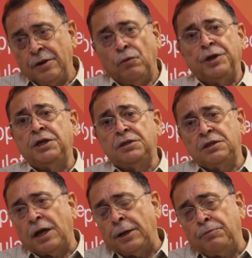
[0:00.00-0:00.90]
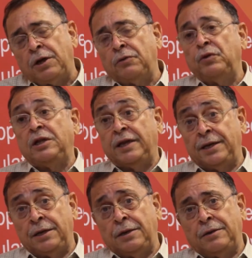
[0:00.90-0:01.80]
Whether the Taliban will
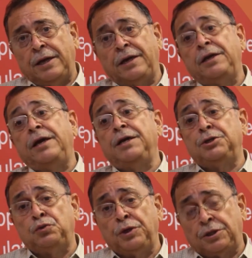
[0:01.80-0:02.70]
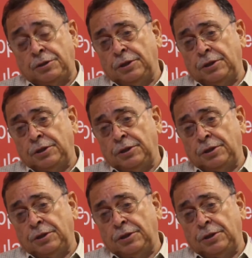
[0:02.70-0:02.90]
then engage with